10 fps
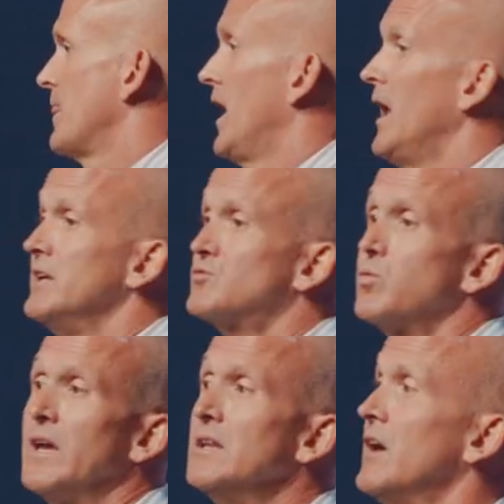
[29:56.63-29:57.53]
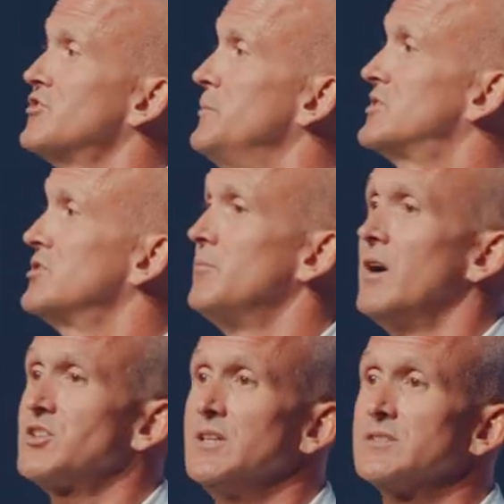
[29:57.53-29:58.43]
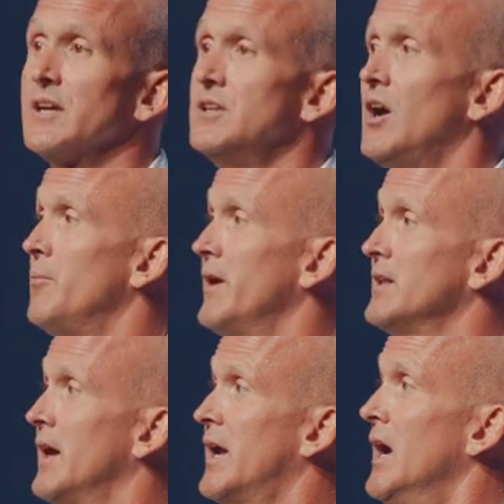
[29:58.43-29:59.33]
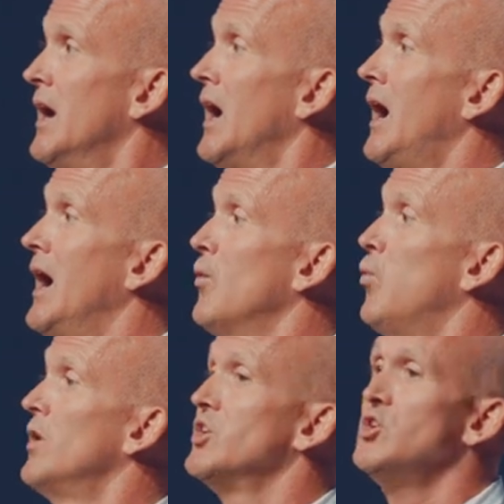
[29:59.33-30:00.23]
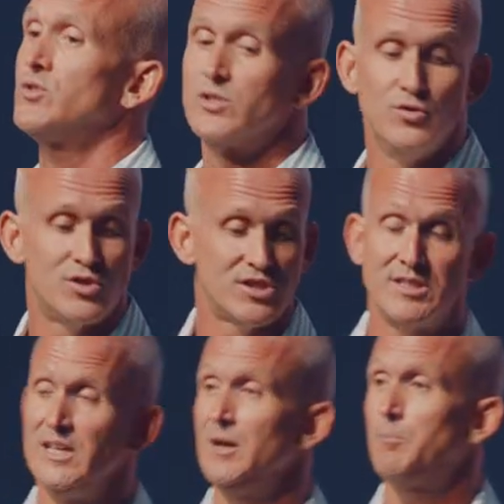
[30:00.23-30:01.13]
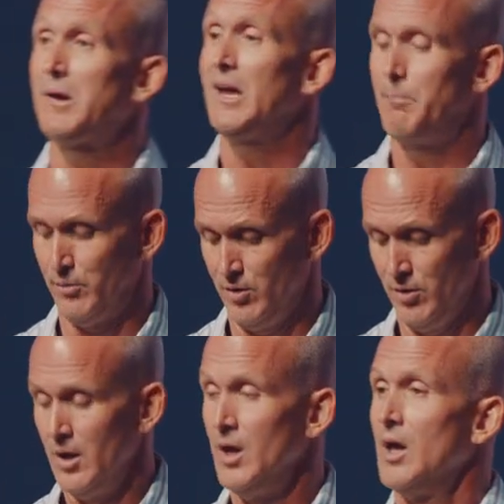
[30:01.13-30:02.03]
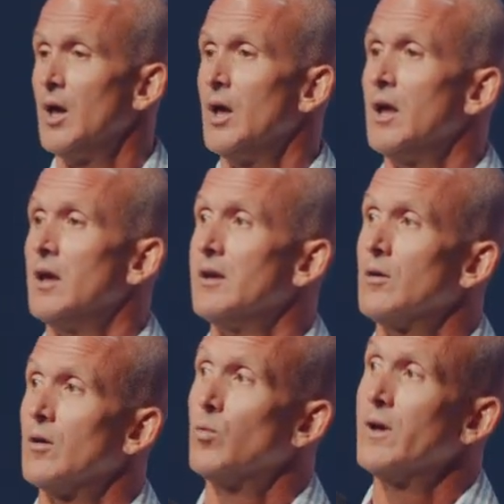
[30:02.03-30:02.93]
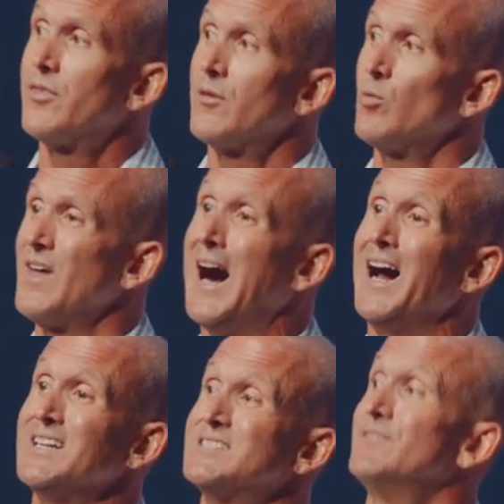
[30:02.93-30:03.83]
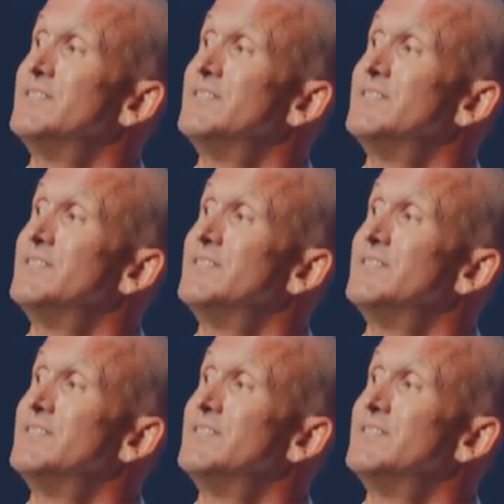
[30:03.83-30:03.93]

And he loves me so much. He's like, no, man, like, I want you to see people with eyes of